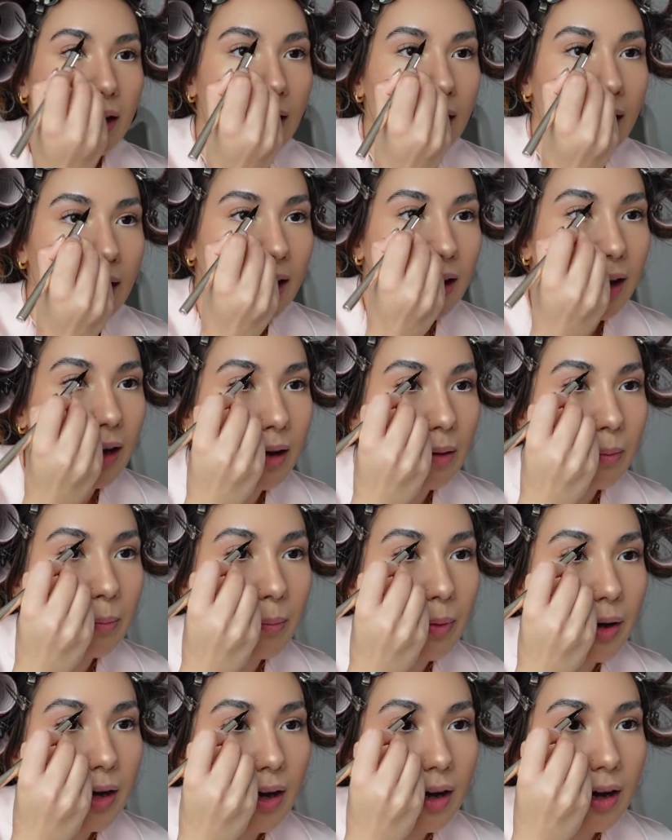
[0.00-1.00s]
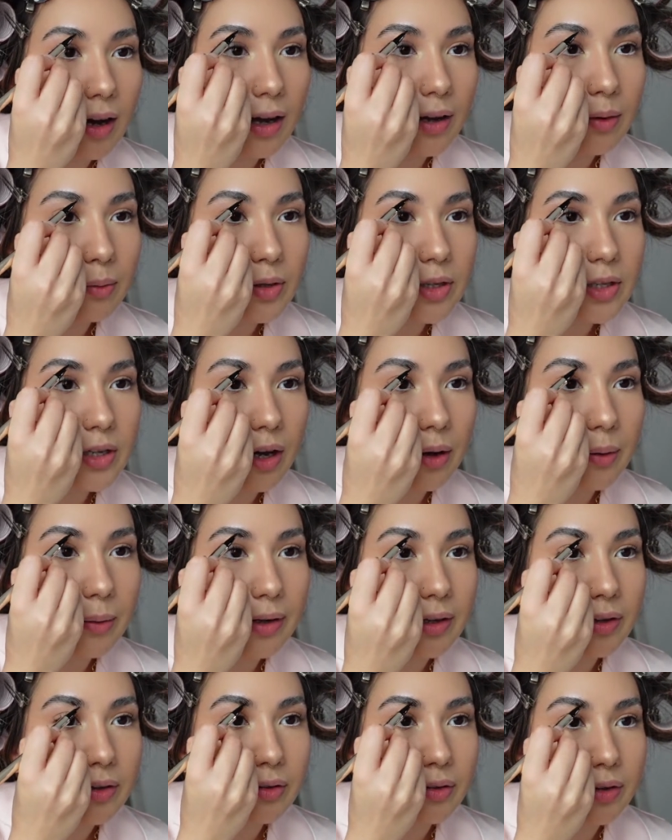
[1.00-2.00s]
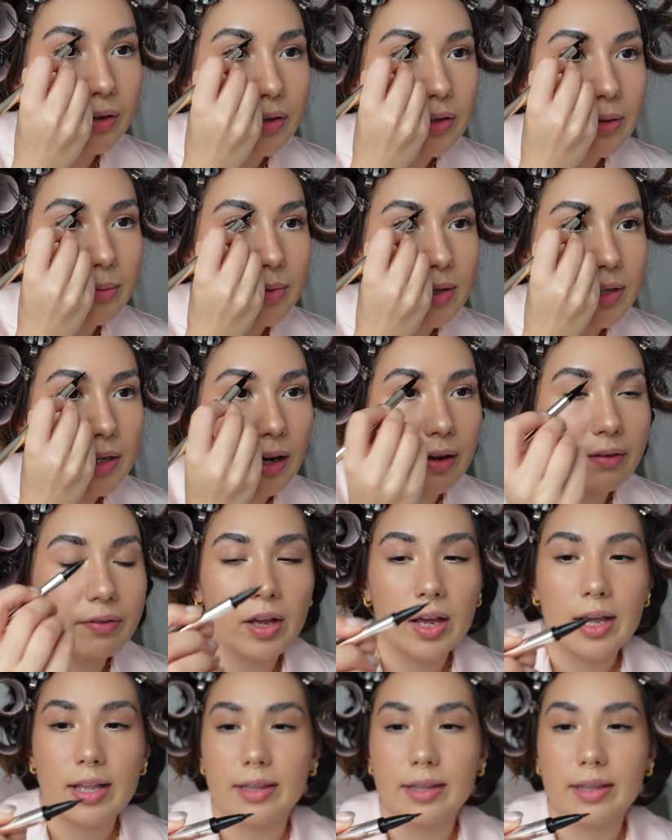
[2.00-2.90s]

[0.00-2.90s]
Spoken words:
I was going through some stuff.